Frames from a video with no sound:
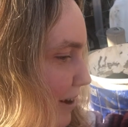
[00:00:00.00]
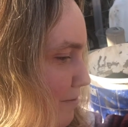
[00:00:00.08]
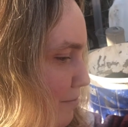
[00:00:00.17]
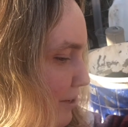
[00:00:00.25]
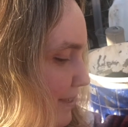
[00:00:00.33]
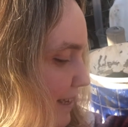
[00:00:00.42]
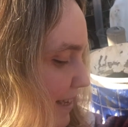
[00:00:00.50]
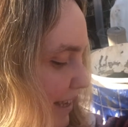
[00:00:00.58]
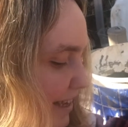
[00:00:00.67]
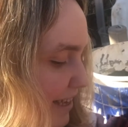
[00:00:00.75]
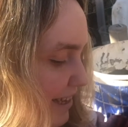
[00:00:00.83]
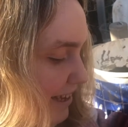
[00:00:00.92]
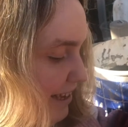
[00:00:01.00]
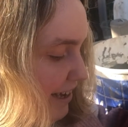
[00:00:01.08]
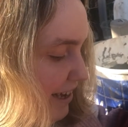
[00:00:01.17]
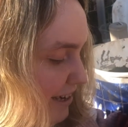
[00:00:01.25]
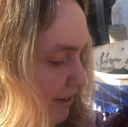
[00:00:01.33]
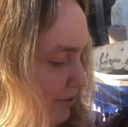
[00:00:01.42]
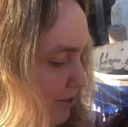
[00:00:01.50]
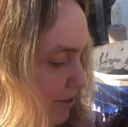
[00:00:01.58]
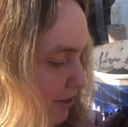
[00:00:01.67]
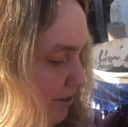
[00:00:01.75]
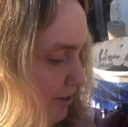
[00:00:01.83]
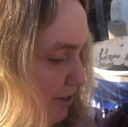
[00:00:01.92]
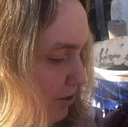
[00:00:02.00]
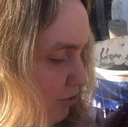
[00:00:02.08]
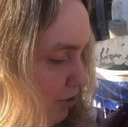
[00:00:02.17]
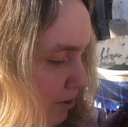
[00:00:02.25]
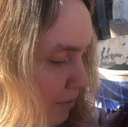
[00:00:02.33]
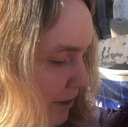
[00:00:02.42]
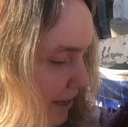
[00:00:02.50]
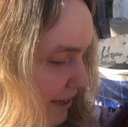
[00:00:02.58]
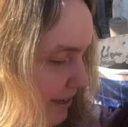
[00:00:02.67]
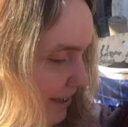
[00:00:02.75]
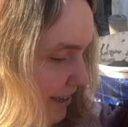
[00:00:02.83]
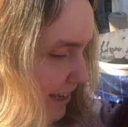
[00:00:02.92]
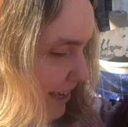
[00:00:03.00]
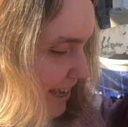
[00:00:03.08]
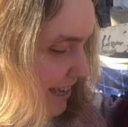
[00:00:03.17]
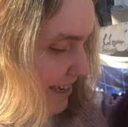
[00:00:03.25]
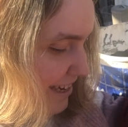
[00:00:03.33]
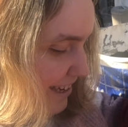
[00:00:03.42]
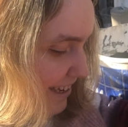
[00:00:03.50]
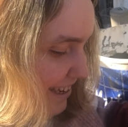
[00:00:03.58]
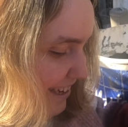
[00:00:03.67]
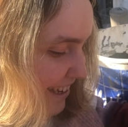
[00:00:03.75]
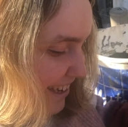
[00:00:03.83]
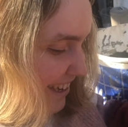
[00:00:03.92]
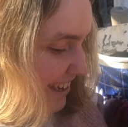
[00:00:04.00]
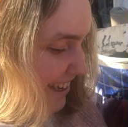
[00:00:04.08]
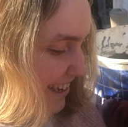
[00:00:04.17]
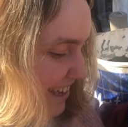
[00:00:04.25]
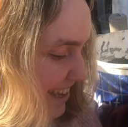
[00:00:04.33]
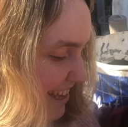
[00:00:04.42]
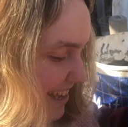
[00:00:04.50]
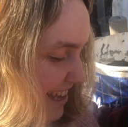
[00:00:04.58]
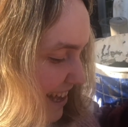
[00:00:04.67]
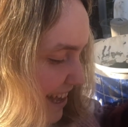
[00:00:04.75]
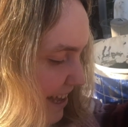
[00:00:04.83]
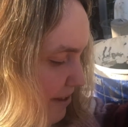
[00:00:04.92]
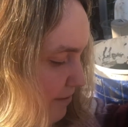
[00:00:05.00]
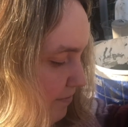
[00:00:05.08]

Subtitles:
I'm putting it, and I'm just going to drop it in here.